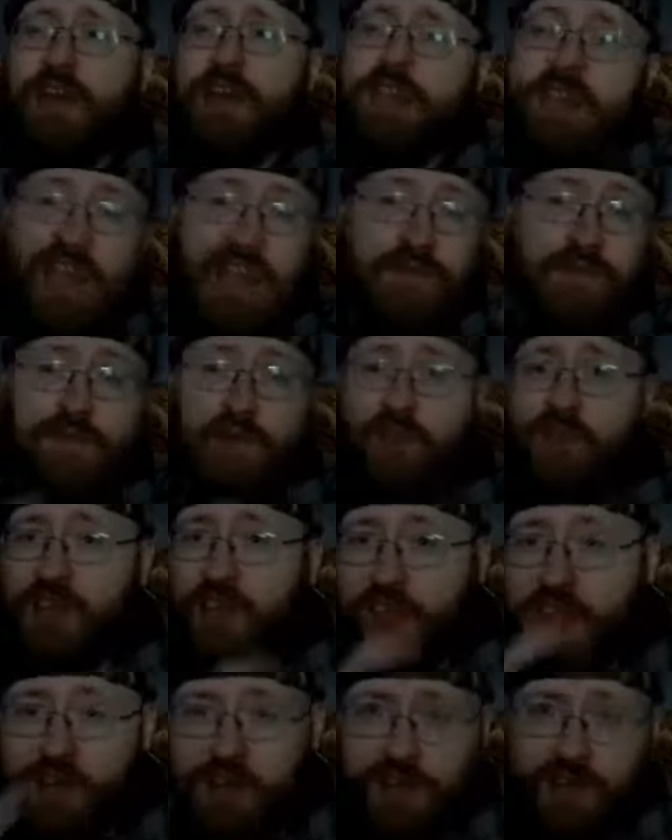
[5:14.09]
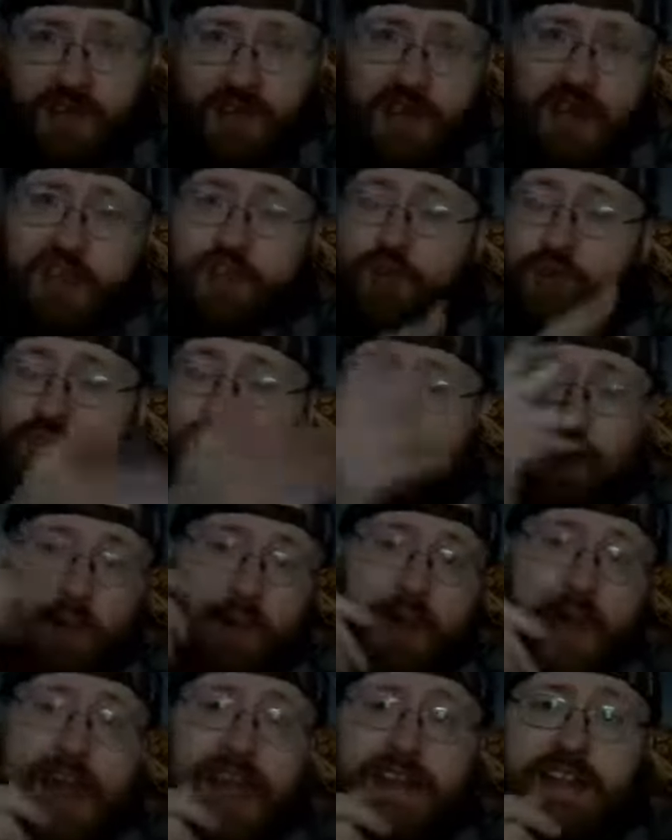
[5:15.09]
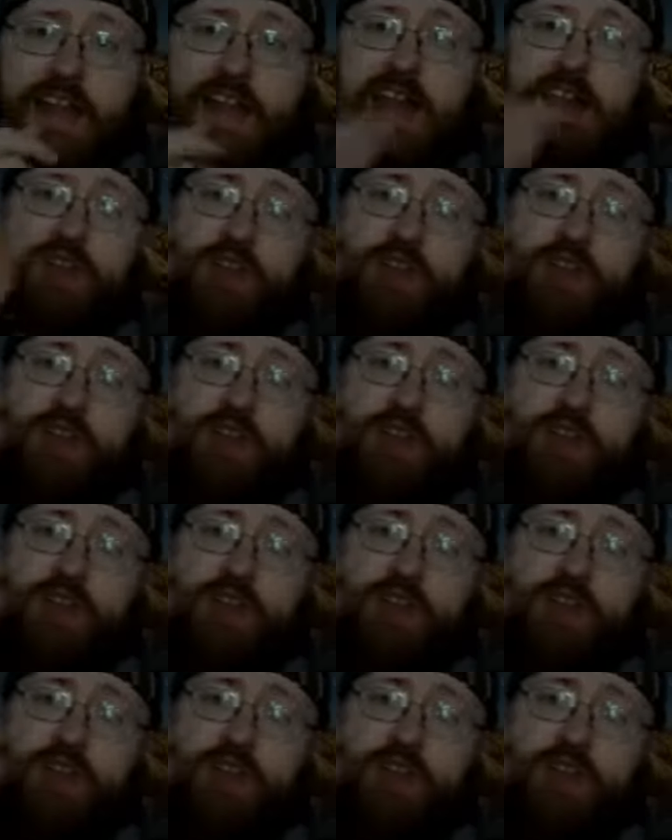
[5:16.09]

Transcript: Yeah, if you take you kill a bad guy,